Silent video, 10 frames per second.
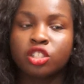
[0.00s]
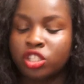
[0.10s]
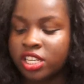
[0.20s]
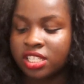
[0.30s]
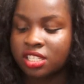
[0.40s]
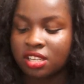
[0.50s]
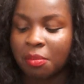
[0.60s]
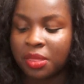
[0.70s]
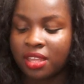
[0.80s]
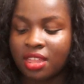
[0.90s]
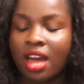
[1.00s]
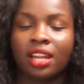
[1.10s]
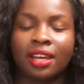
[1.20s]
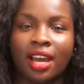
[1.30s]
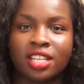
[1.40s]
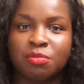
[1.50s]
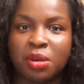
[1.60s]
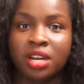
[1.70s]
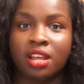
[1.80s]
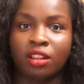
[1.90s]
this is something that like has
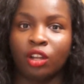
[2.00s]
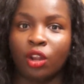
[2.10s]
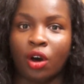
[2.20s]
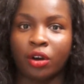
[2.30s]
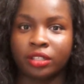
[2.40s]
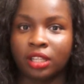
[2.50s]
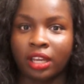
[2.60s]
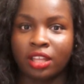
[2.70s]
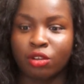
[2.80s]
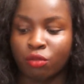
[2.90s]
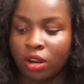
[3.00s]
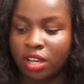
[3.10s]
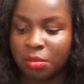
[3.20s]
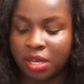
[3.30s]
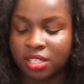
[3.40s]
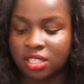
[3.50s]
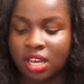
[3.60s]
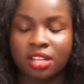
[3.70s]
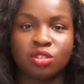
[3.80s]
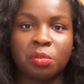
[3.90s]
been in the running, because he's
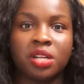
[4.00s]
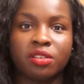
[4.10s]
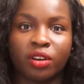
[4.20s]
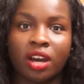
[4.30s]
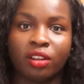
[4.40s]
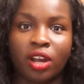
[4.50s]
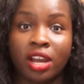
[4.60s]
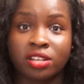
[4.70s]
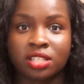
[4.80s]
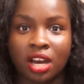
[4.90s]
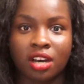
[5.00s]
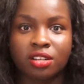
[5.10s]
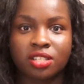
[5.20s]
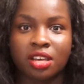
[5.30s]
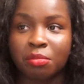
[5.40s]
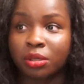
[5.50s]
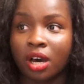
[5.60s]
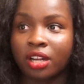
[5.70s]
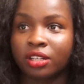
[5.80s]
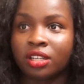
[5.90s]
had so many different color hairstyles, and
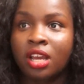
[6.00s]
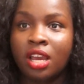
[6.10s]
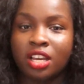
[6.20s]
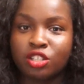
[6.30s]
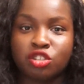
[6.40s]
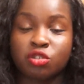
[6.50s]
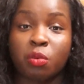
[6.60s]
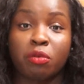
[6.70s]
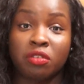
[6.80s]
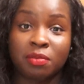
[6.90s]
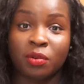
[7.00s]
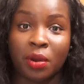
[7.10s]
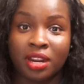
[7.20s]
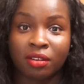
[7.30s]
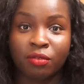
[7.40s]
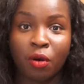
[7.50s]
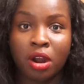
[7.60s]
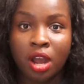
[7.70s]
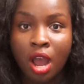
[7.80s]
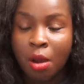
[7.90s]
blonde is just what we've been waiting
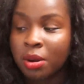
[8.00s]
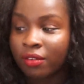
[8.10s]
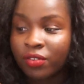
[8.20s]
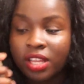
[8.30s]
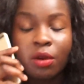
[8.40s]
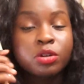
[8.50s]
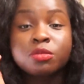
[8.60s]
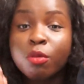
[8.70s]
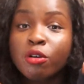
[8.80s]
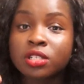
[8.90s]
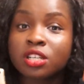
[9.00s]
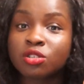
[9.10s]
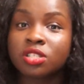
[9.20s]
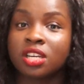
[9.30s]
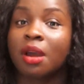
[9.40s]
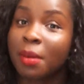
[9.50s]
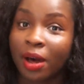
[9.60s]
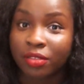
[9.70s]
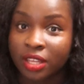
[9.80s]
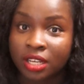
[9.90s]
for. But I feel like what's most interesting
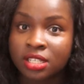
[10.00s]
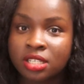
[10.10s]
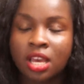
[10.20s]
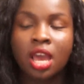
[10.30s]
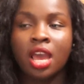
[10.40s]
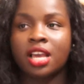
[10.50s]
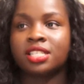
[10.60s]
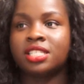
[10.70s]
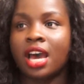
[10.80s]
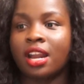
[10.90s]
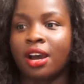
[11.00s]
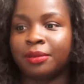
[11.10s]
about this is that